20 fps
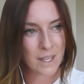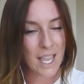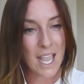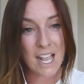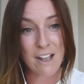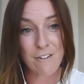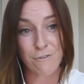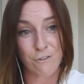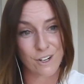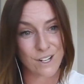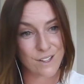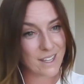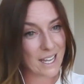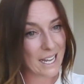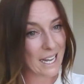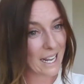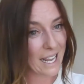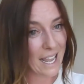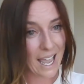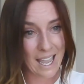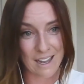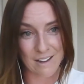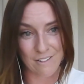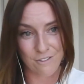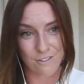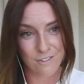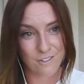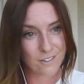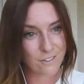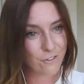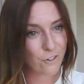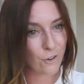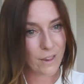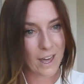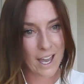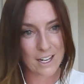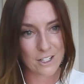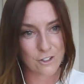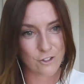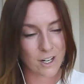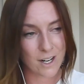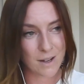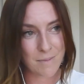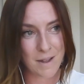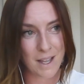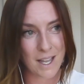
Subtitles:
everything gave for that trip.